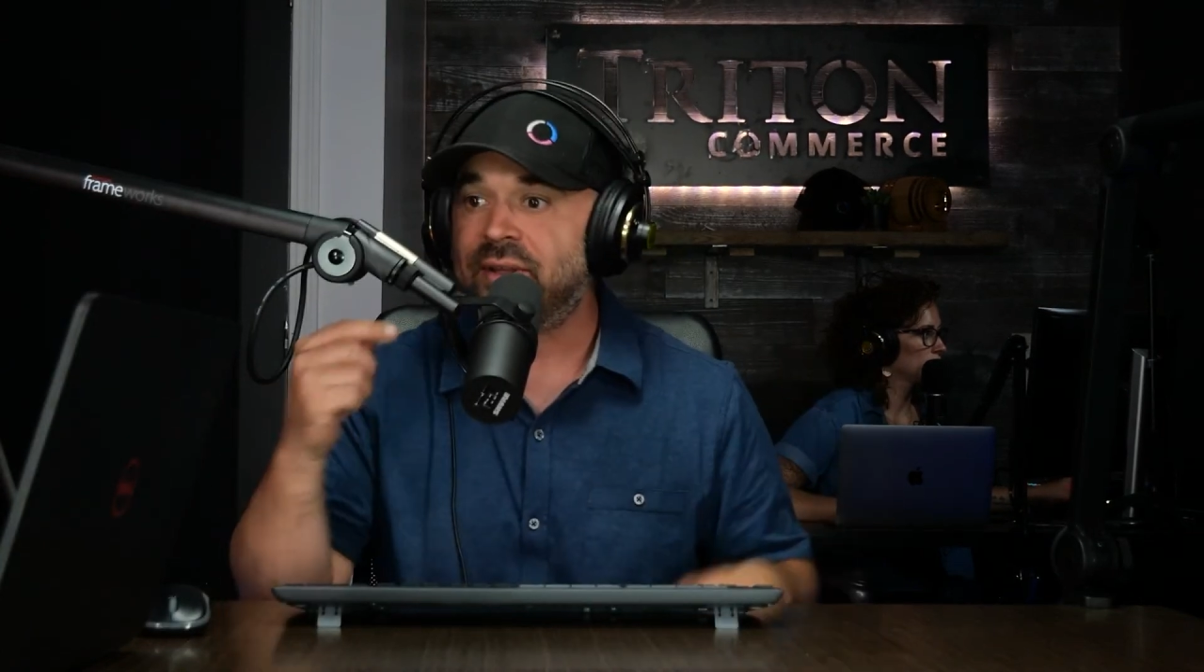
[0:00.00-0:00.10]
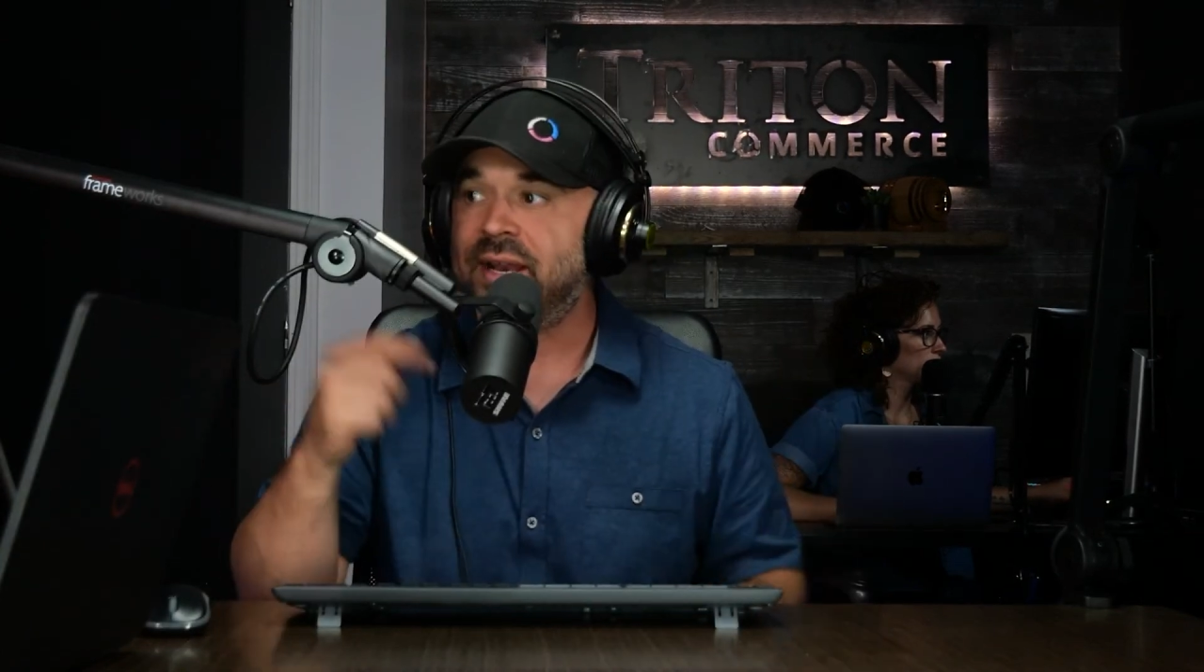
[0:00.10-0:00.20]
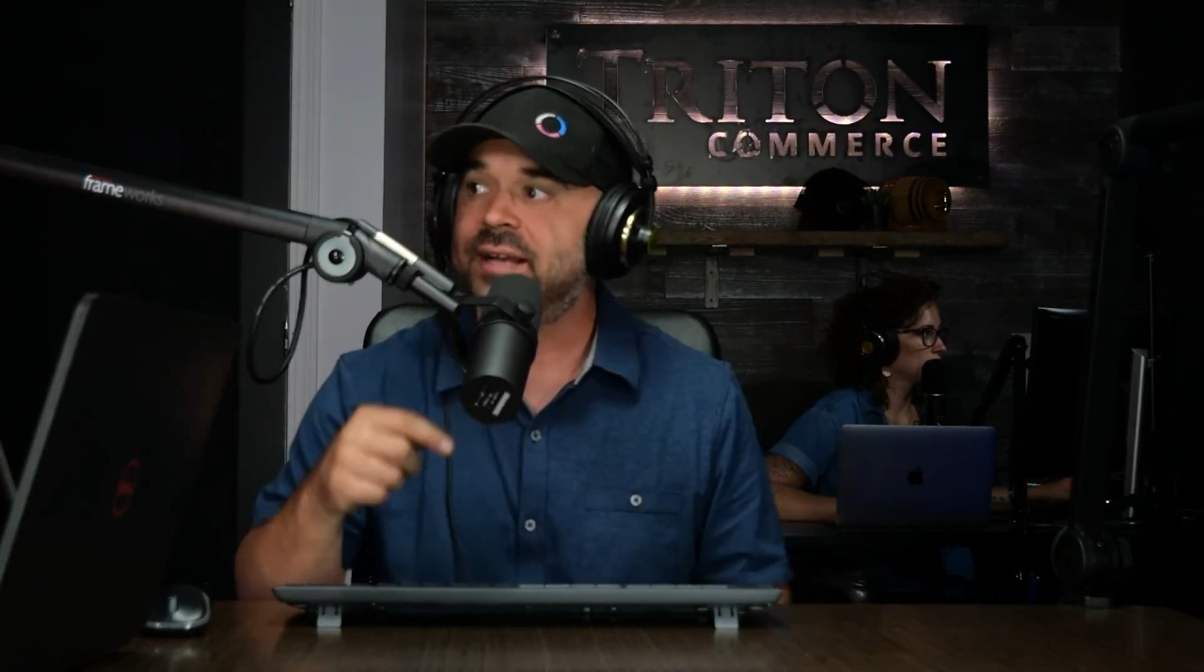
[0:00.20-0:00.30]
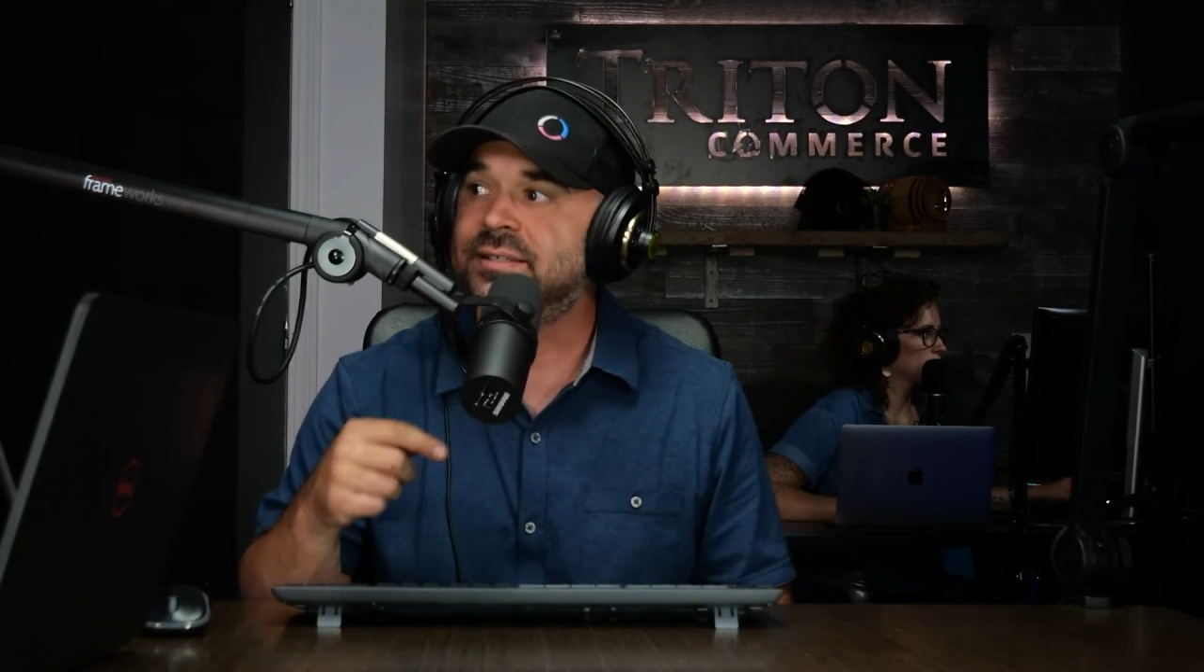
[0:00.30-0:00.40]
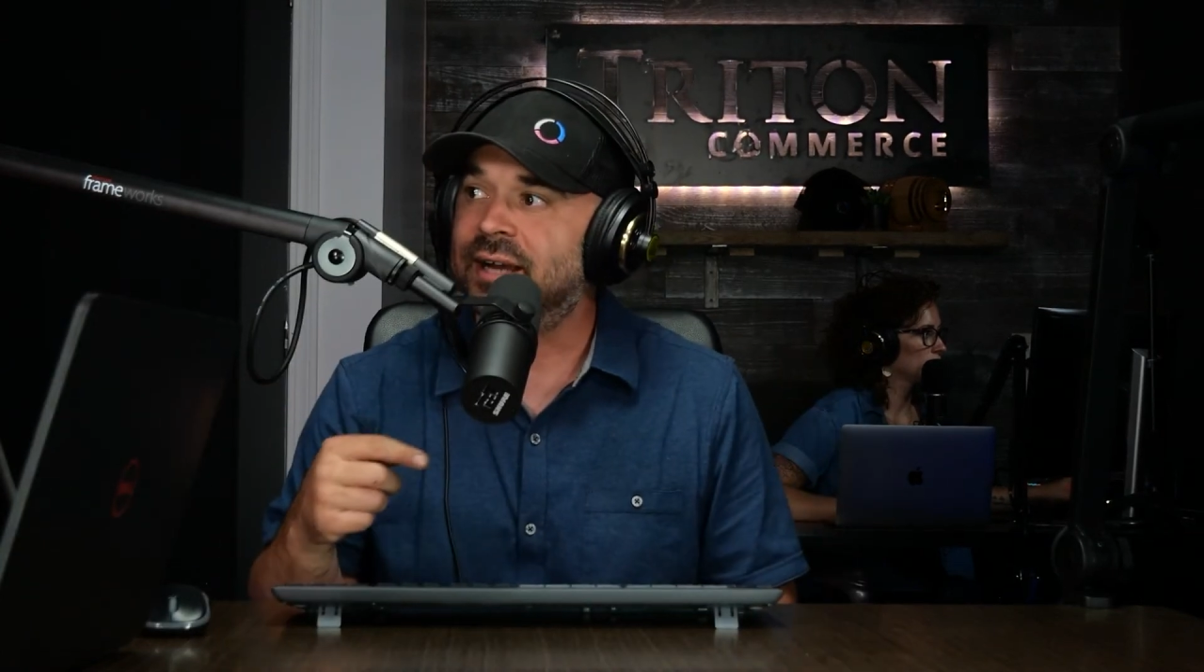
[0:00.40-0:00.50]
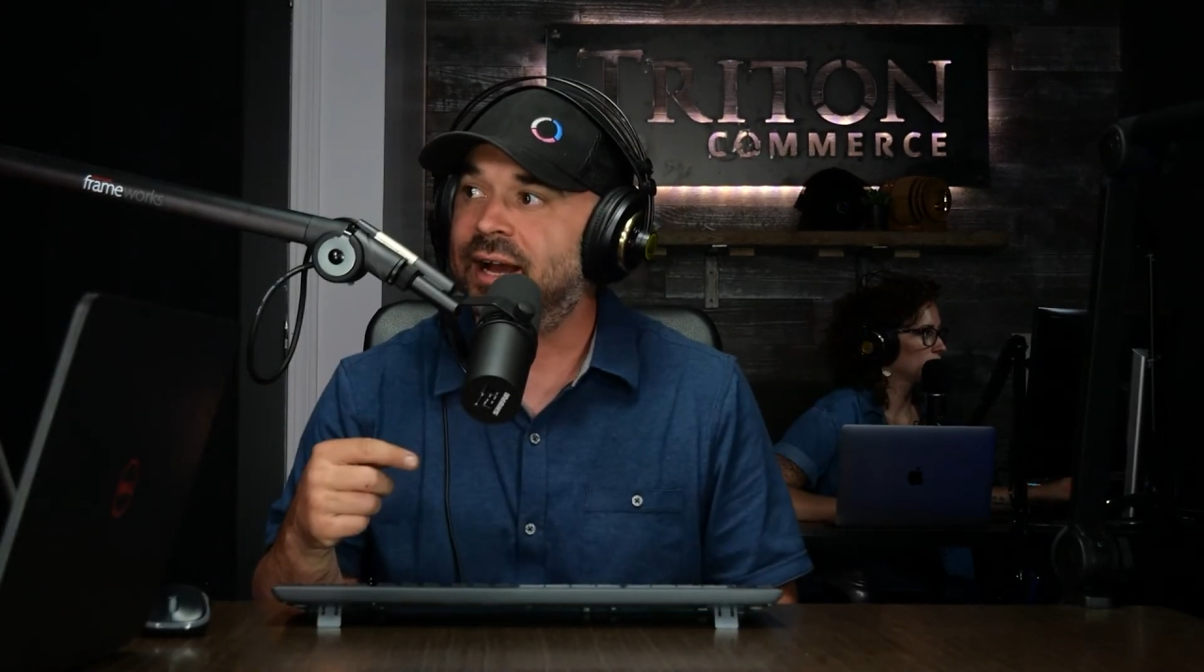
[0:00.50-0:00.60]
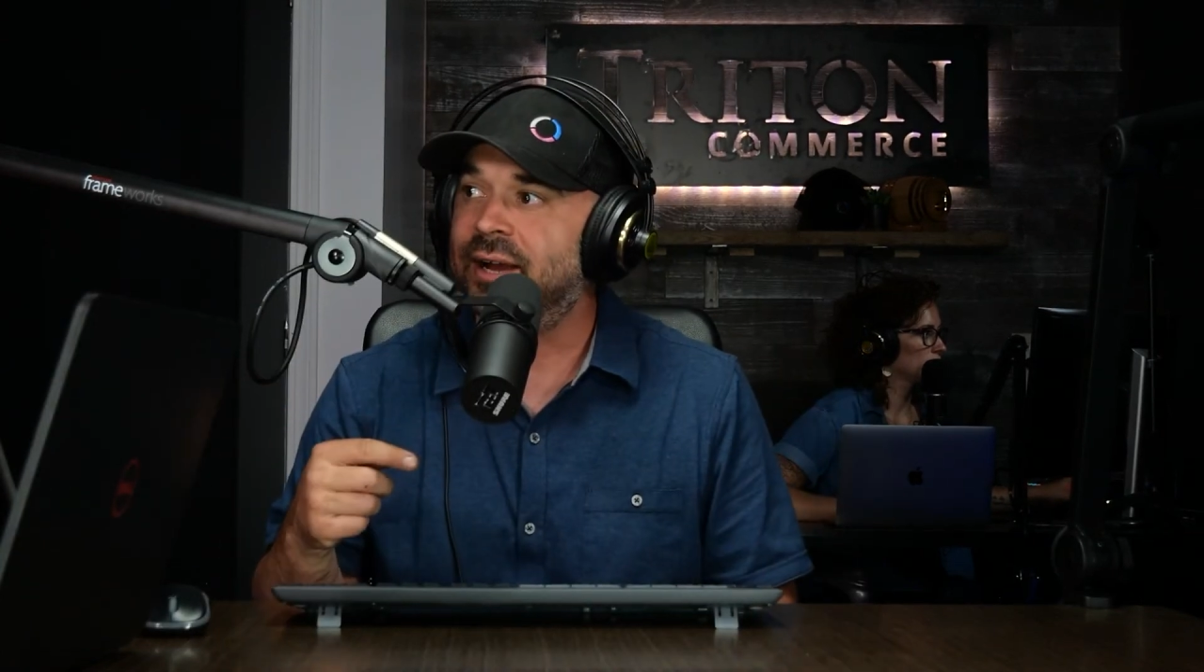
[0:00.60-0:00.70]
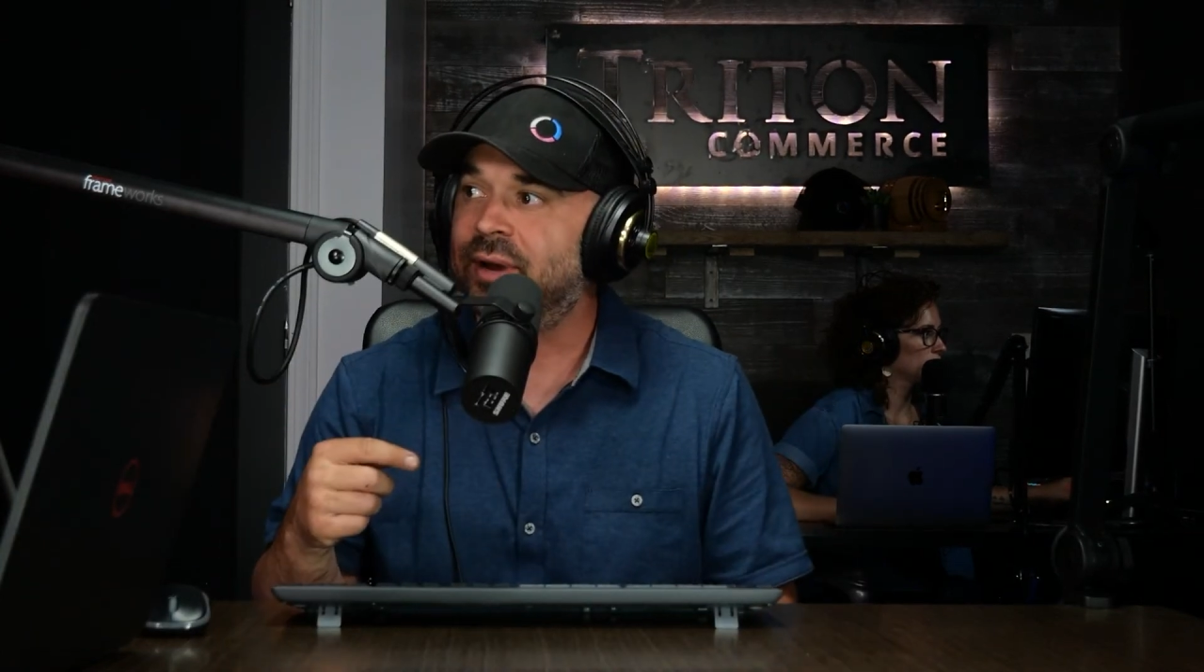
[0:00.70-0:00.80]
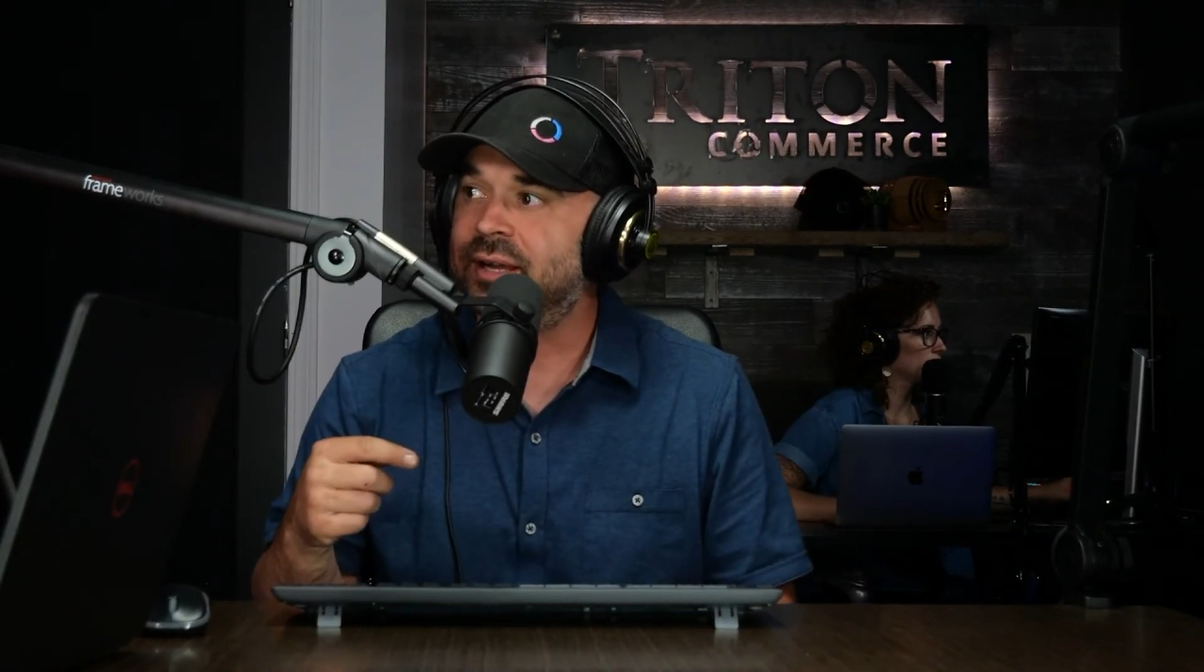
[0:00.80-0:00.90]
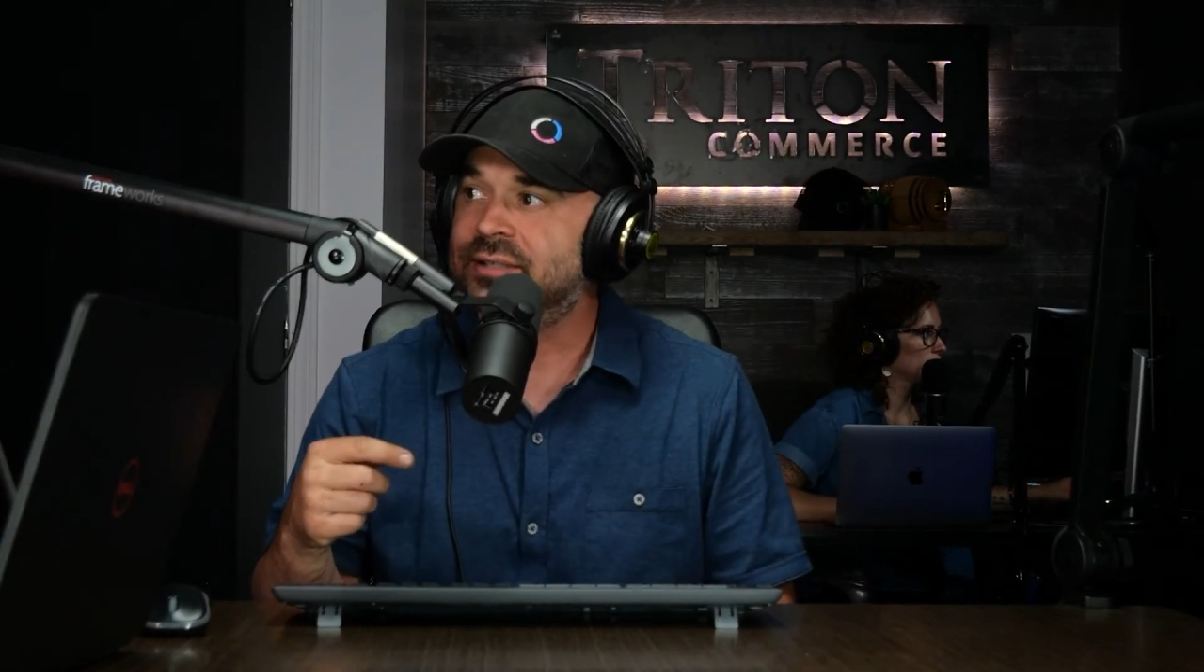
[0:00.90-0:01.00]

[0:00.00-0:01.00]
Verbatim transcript: the next guy, right?